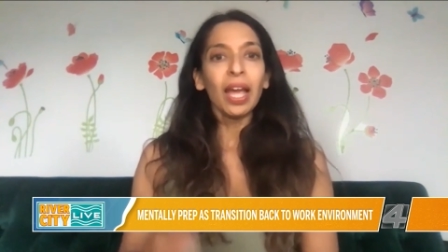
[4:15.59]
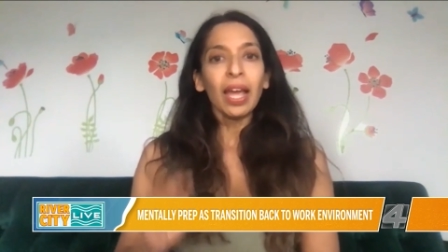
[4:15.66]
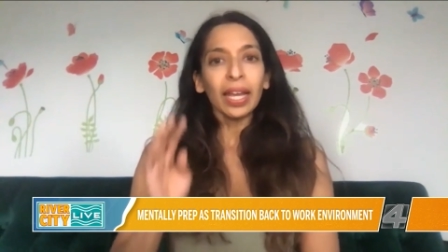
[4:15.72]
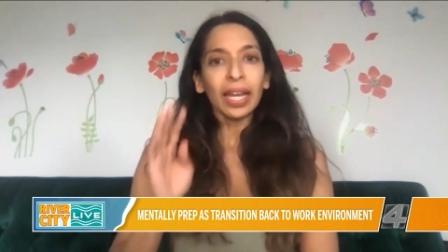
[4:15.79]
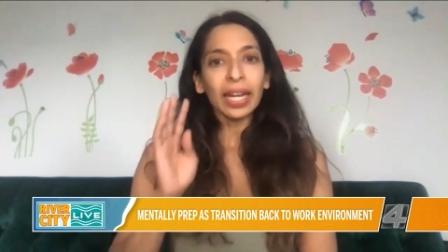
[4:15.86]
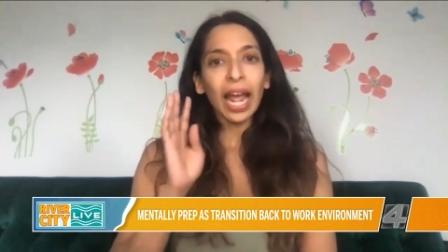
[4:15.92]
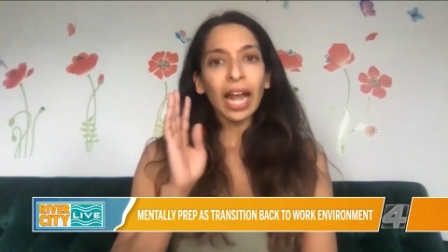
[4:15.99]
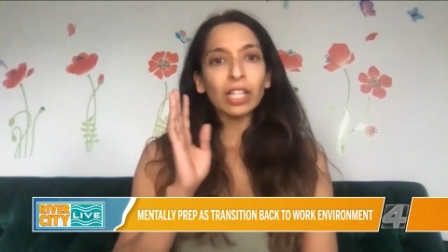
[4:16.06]

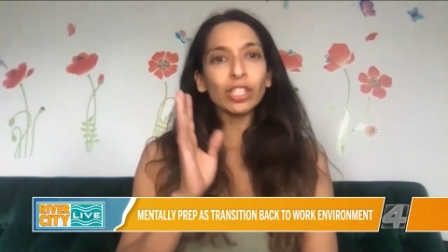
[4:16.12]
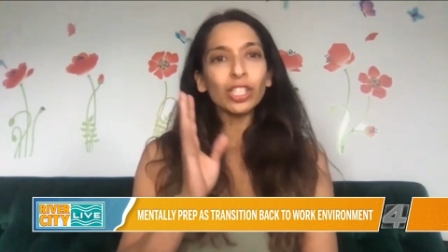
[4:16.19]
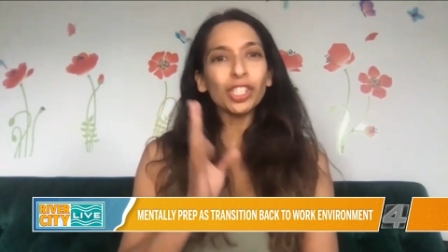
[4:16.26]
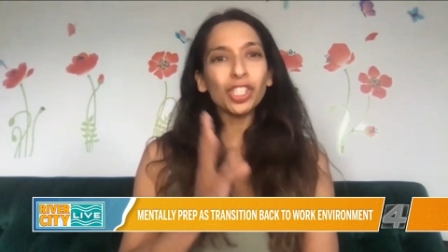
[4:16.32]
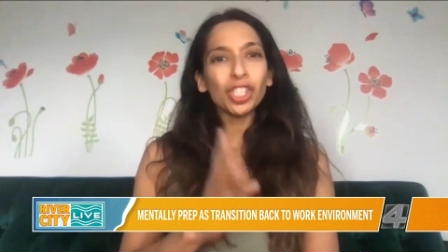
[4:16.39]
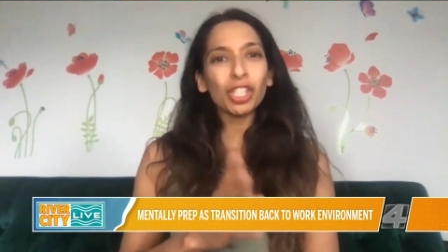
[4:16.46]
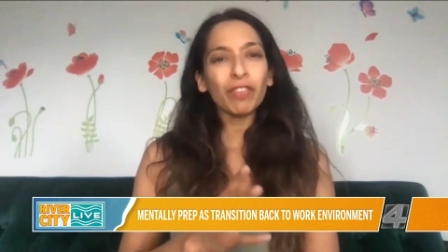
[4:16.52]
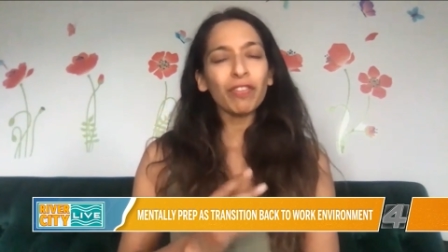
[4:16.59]
can actually
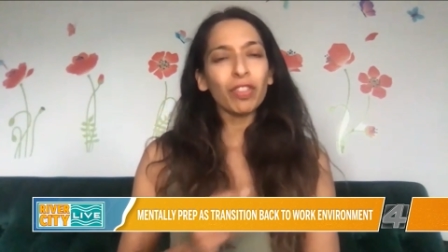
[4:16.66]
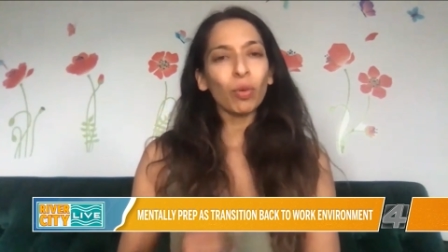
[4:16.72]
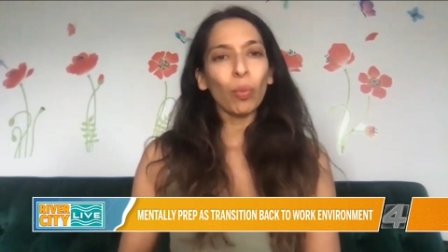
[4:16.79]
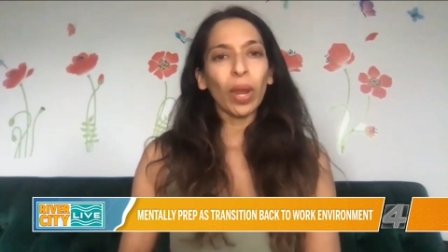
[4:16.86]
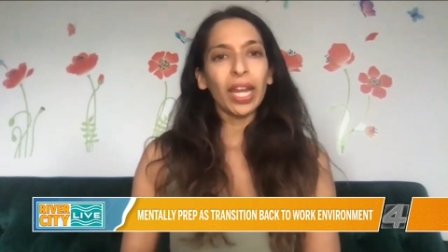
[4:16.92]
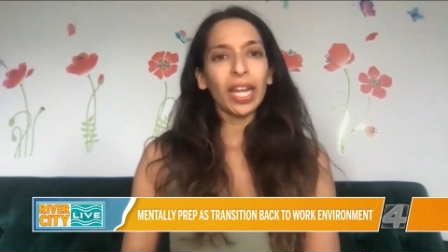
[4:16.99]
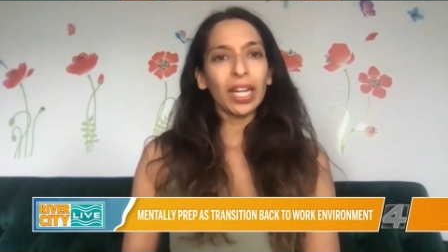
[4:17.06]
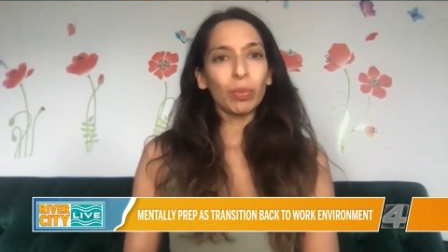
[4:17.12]
shift the
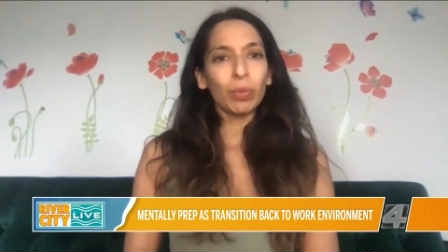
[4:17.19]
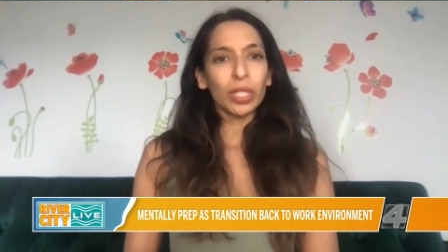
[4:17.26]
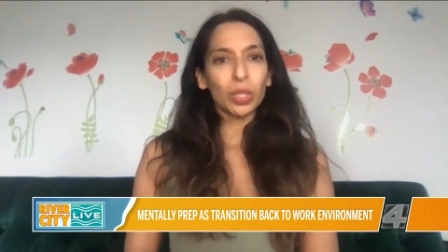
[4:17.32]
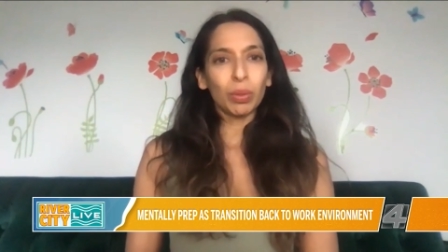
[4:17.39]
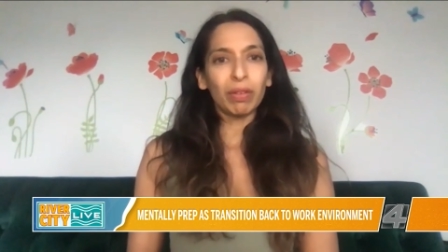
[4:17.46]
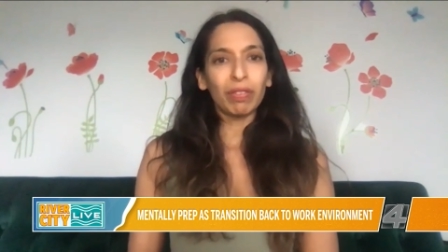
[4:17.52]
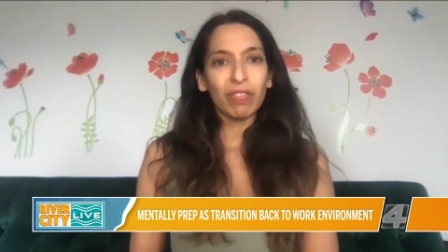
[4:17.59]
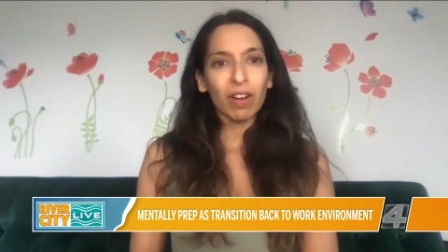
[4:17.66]
way in which we
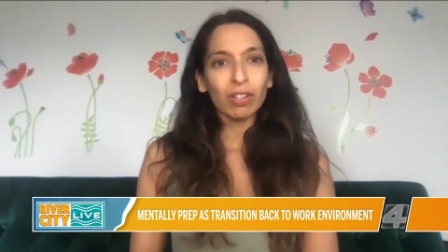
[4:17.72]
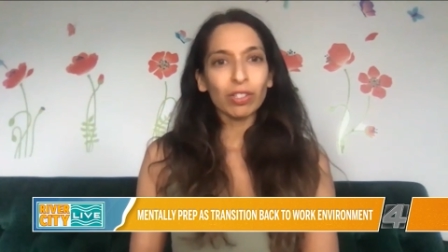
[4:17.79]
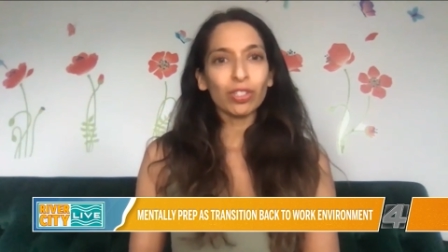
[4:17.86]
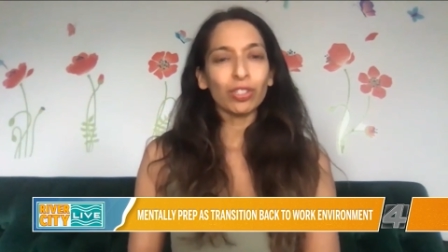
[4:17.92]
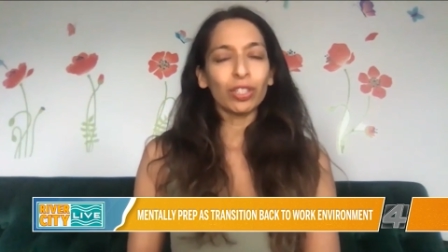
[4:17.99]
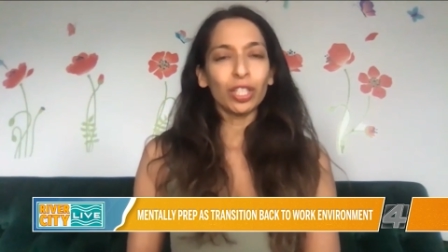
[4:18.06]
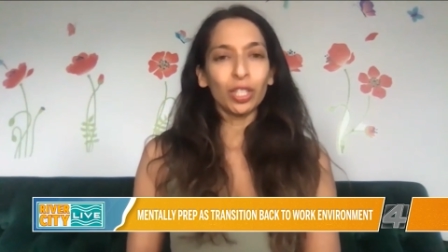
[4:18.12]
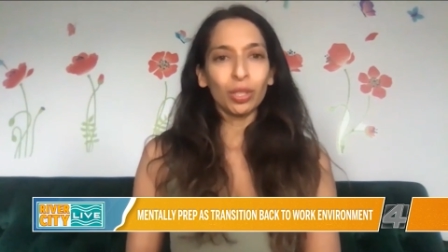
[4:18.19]

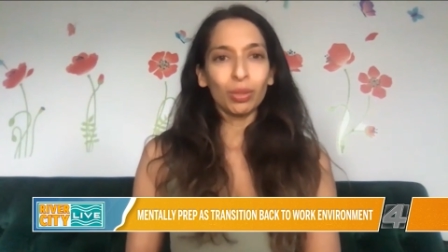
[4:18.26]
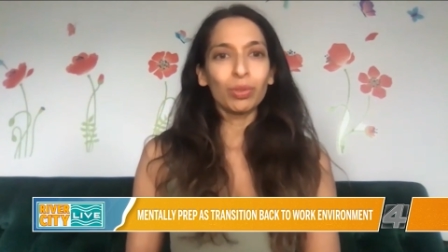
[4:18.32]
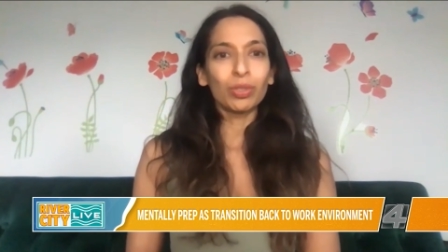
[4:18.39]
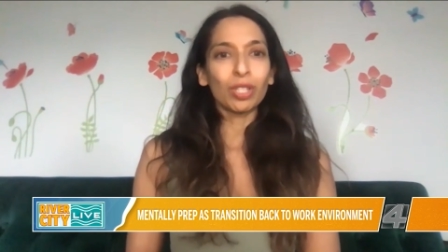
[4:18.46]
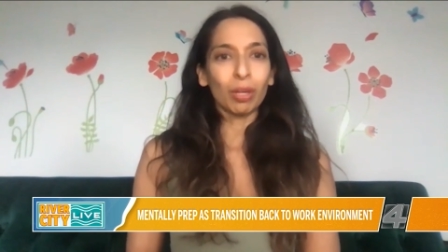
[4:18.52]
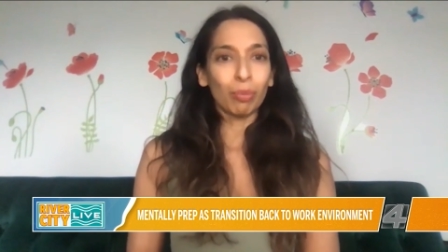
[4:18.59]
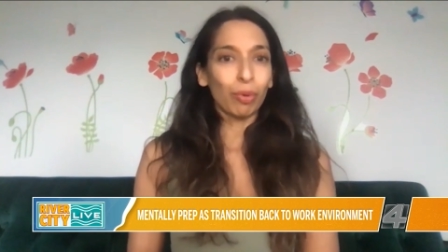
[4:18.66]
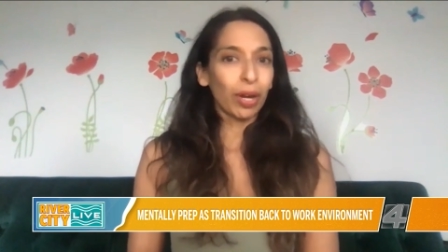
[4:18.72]
functionally use
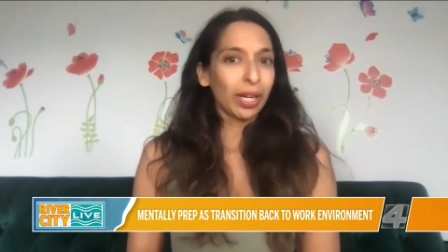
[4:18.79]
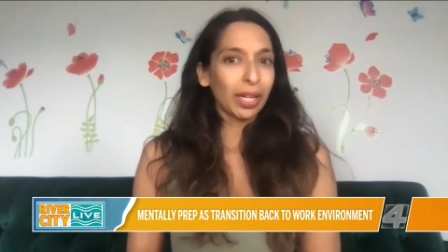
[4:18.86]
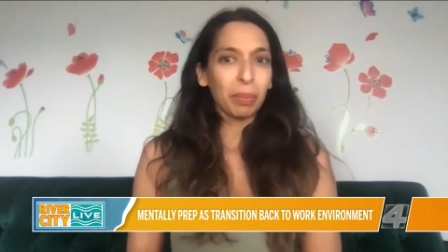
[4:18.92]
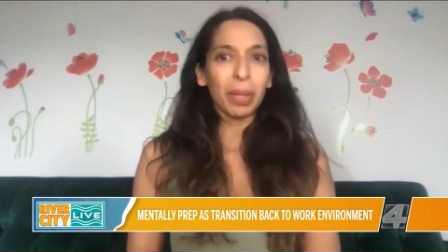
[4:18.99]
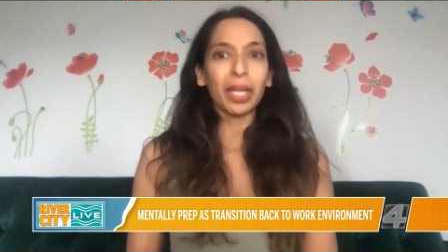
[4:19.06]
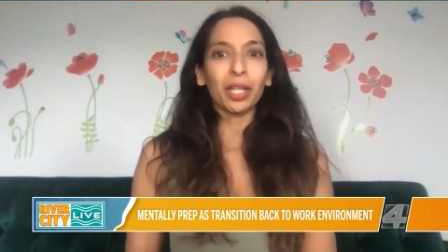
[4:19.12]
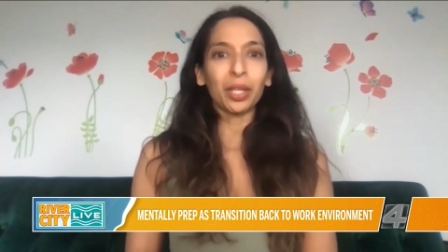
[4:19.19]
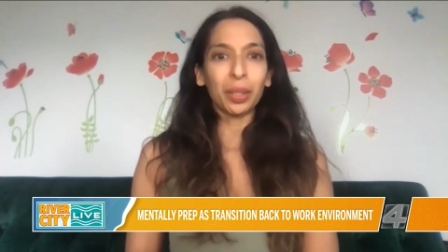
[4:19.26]
our brain and
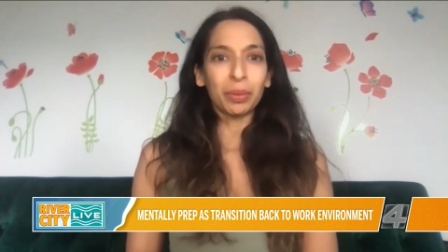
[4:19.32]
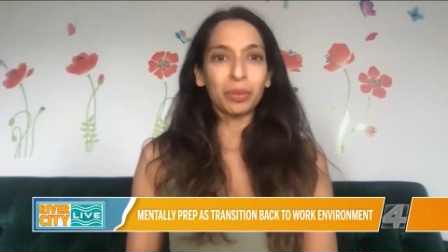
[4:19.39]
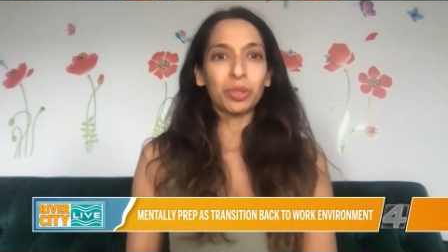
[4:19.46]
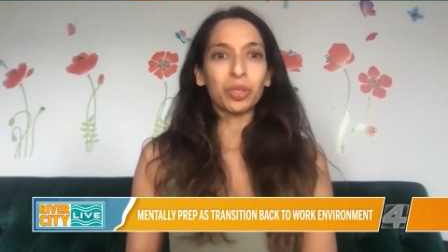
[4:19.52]
make a huge